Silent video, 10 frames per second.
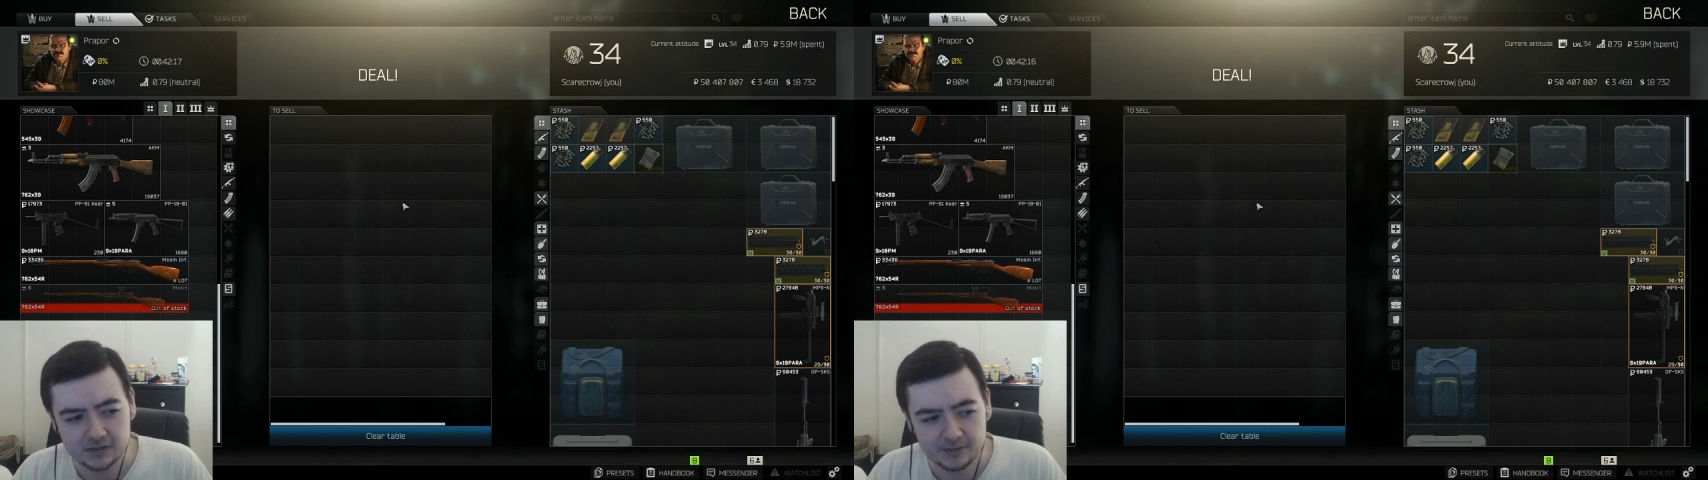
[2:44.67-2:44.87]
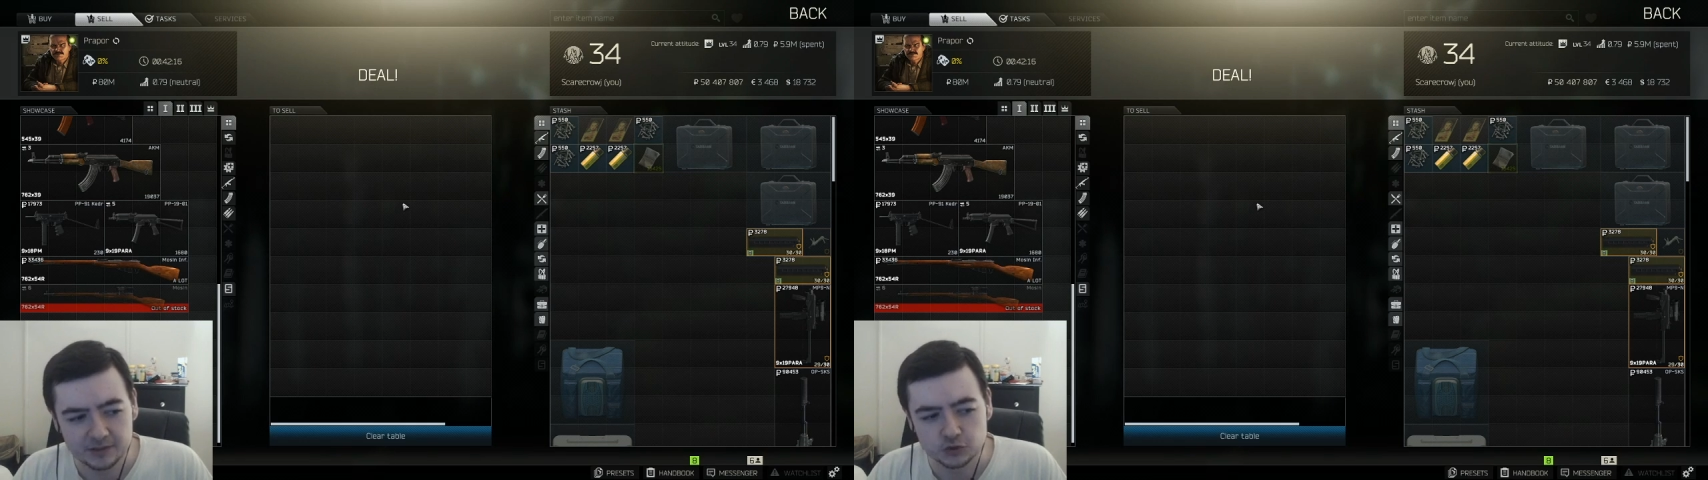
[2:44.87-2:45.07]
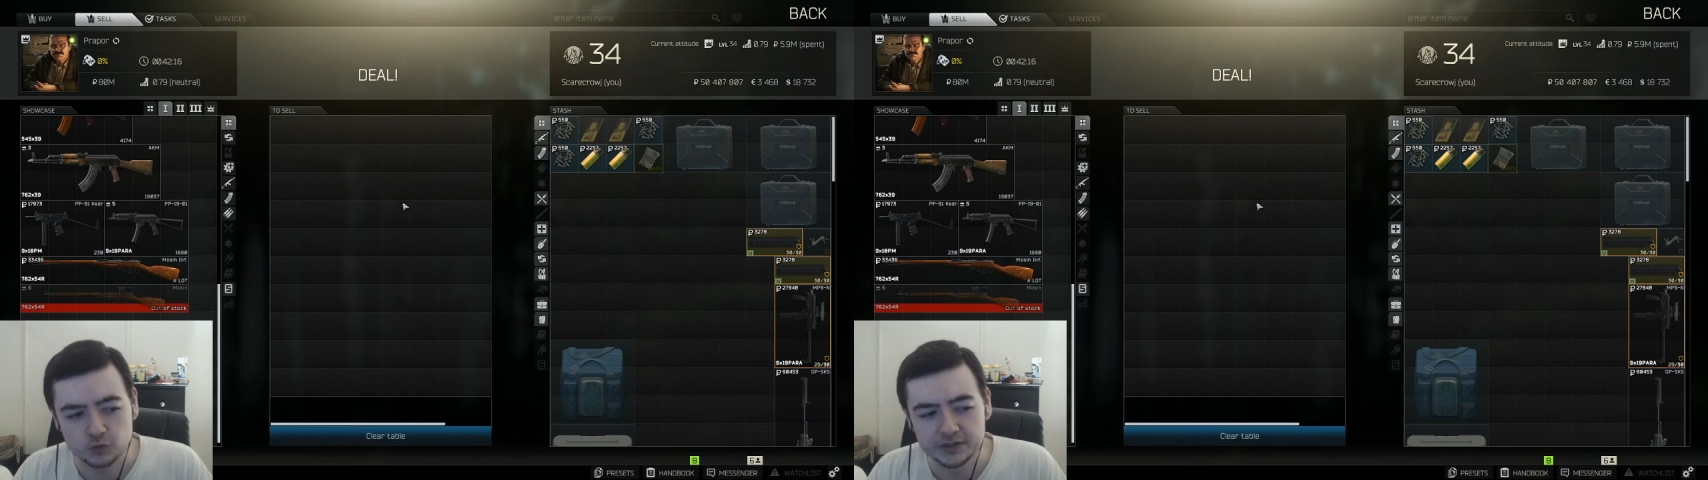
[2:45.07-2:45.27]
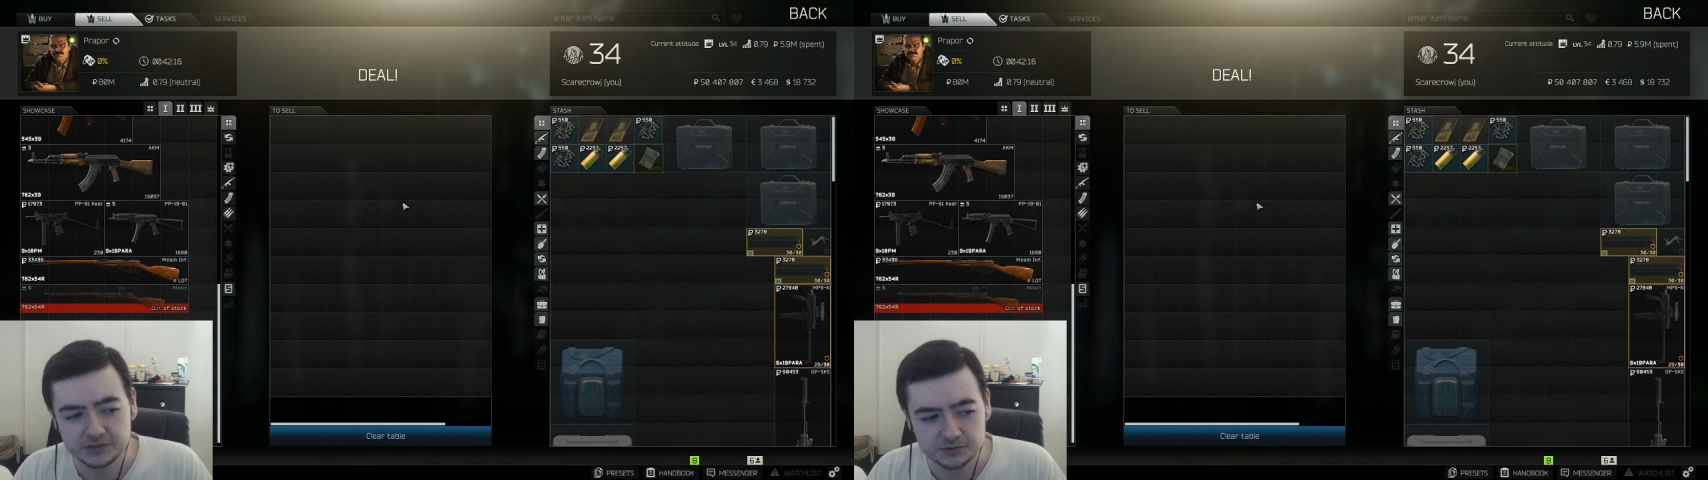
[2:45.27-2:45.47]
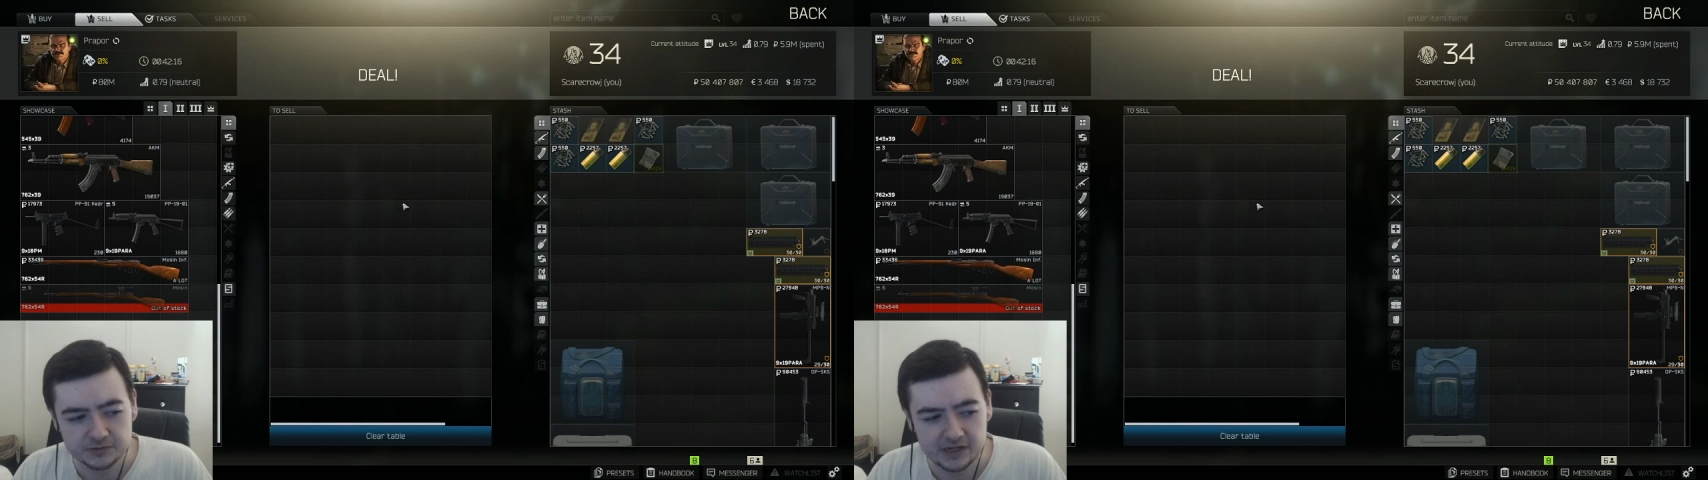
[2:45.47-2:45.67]
about
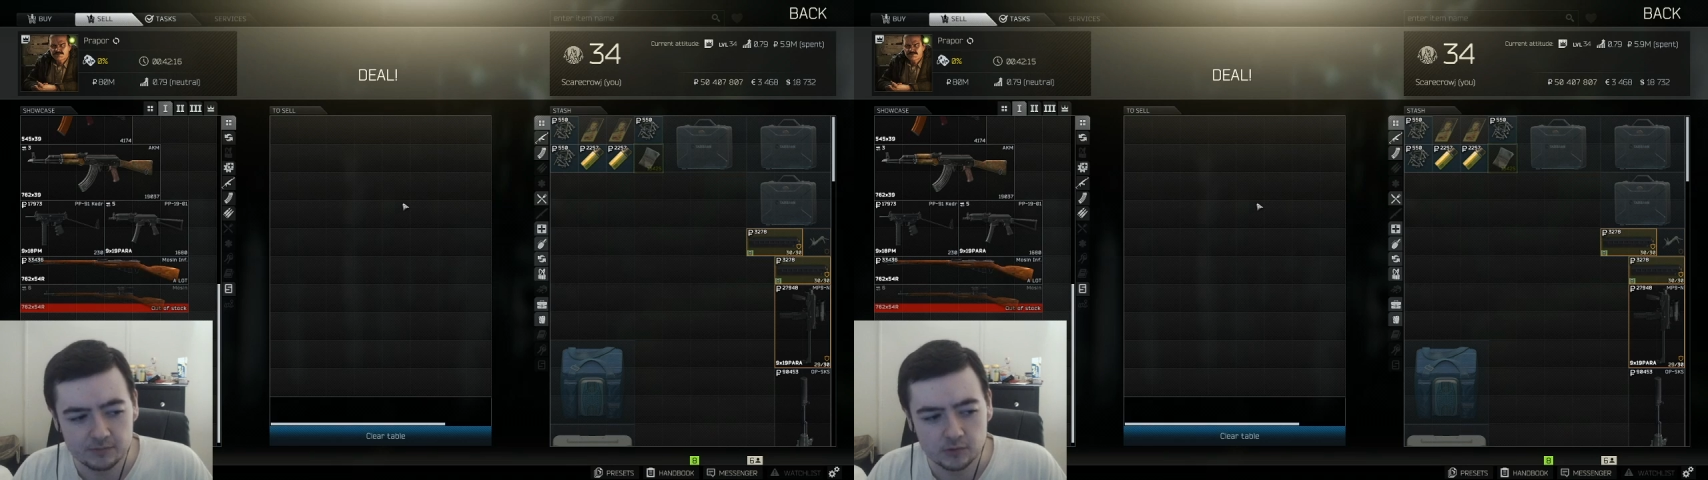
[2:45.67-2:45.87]
22k,